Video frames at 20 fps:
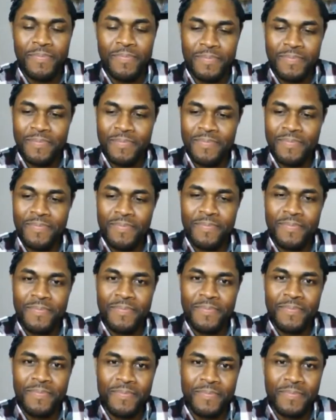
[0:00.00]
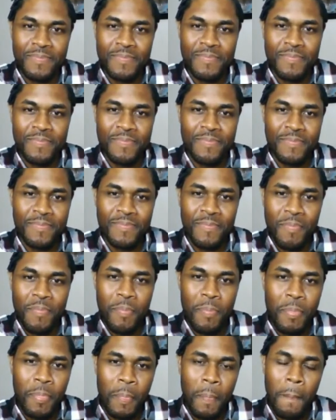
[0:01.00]

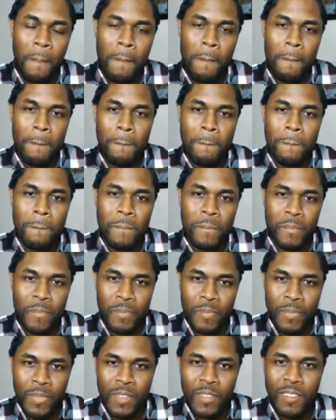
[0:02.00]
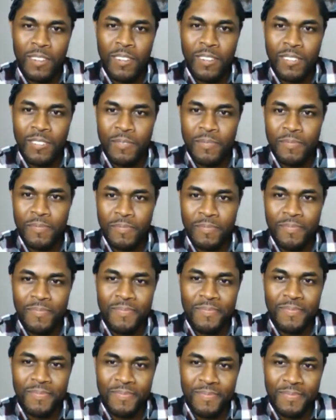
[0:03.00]

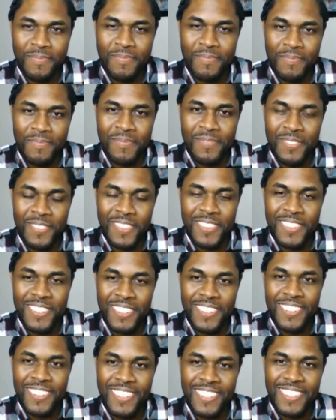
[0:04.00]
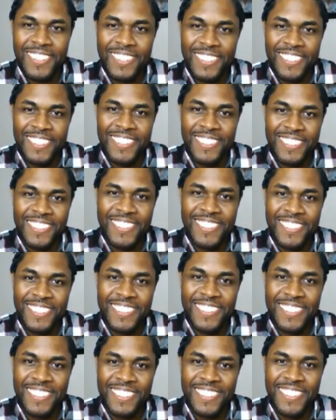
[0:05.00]

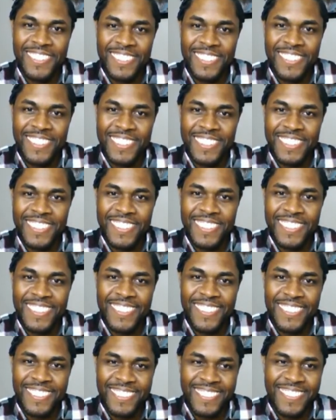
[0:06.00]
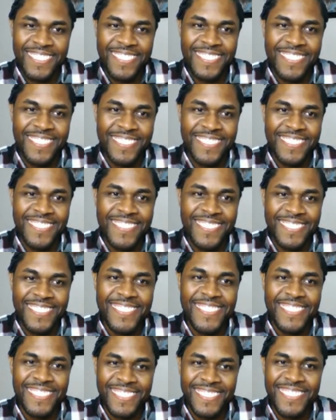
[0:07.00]
(silent)